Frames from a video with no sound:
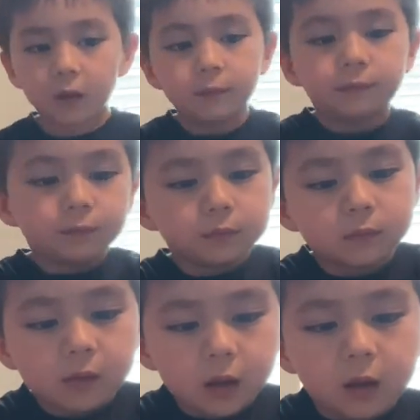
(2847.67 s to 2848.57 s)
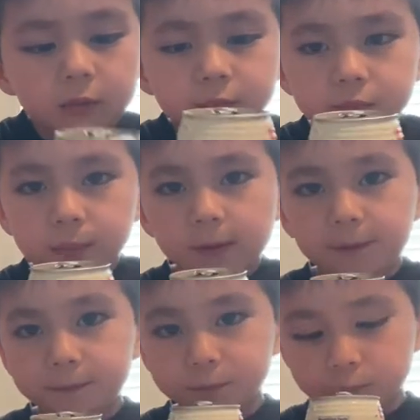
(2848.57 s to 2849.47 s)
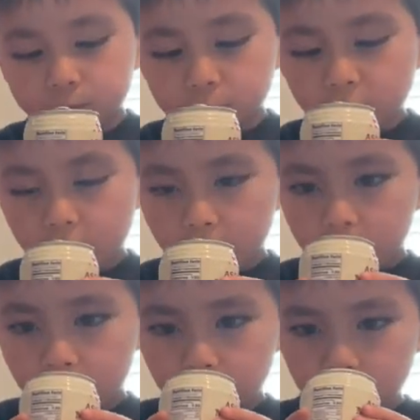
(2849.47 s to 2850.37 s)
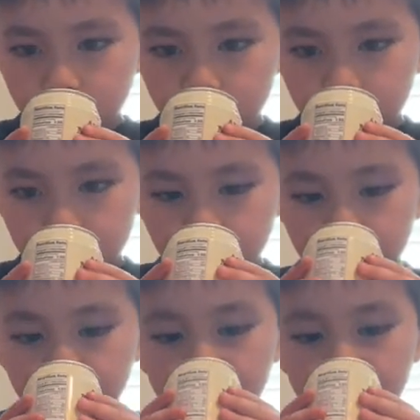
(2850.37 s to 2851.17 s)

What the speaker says: This person isn't speaking.